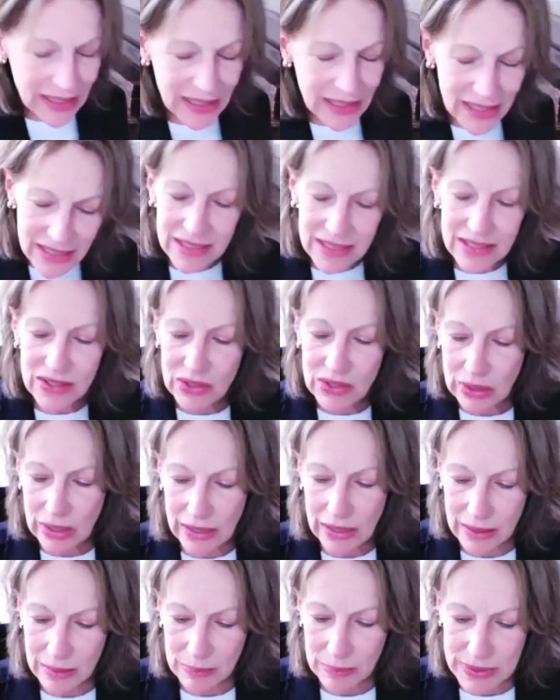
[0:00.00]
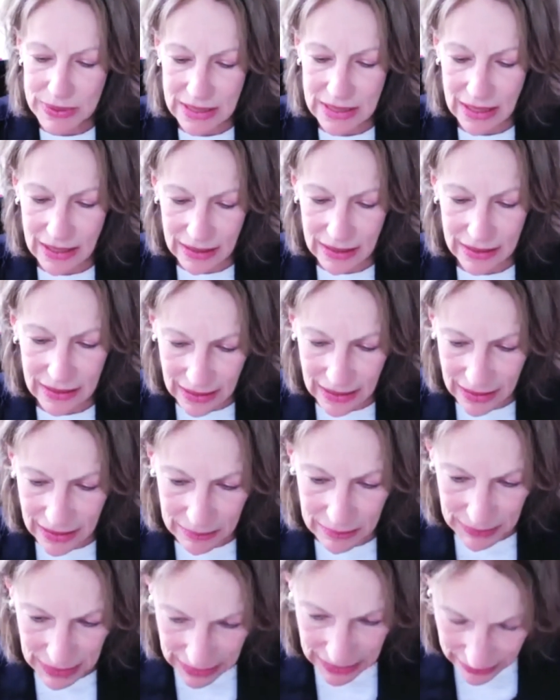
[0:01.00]
his stripes I
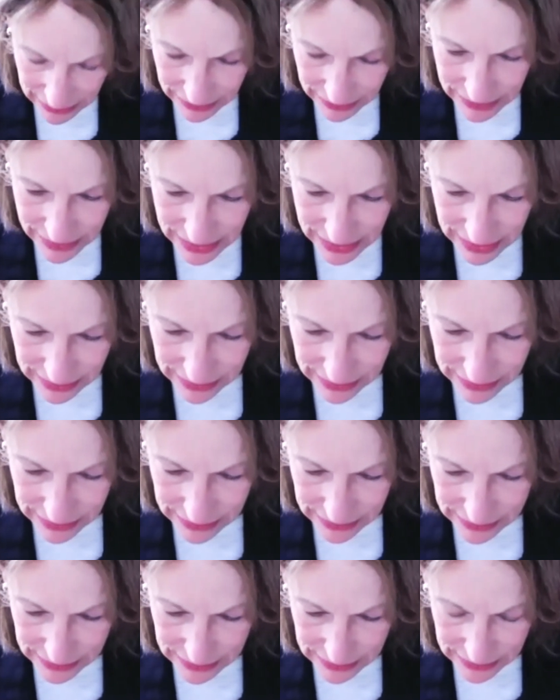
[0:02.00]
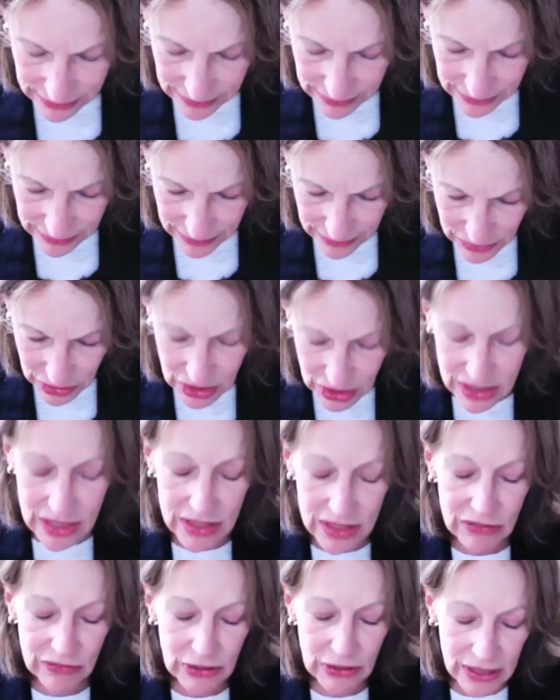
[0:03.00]
am healed.
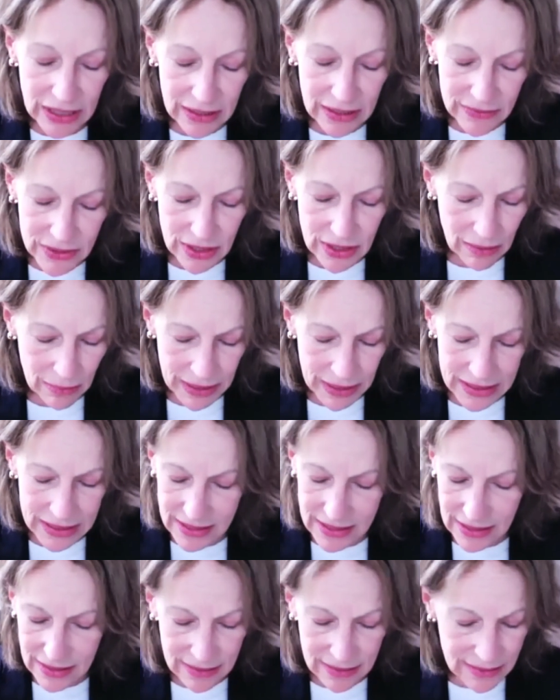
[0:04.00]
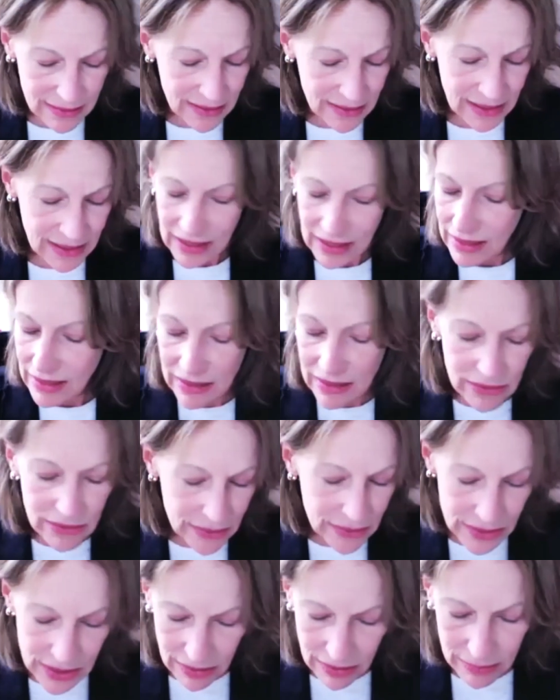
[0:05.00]
Jesus forgives all my sins,
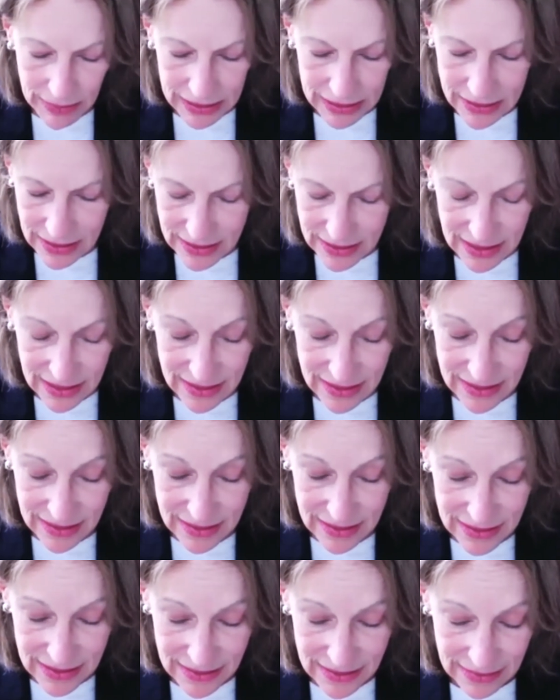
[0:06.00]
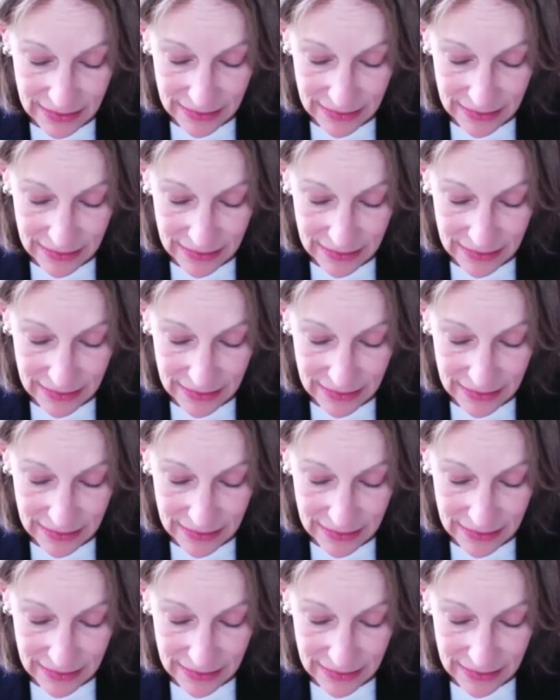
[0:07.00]
heals all my diseases.